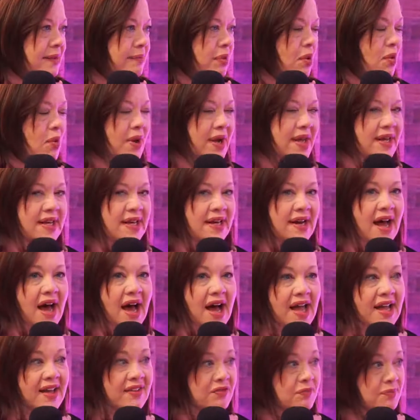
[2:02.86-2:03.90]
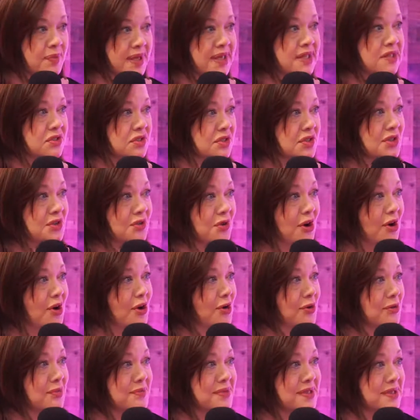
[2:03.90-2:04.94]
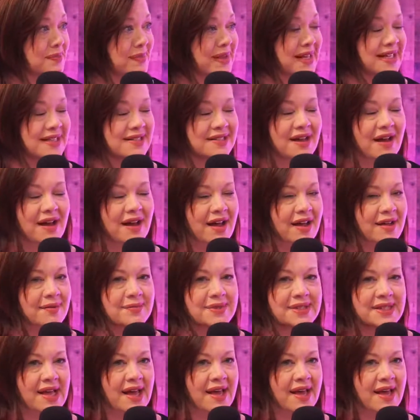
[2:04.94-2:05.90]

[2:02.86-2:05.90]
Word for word: point. And I have been to your homes many times,